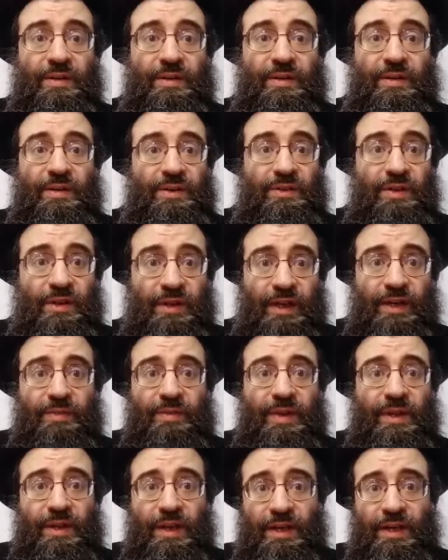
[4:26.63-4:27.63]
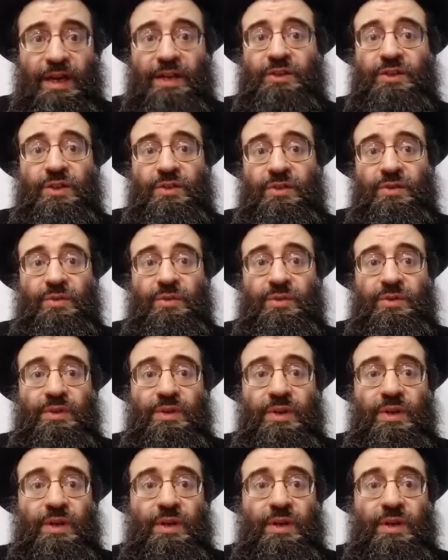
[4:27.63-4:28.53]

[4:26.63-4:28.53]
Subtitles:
It's just a letter with a Dagesh is used.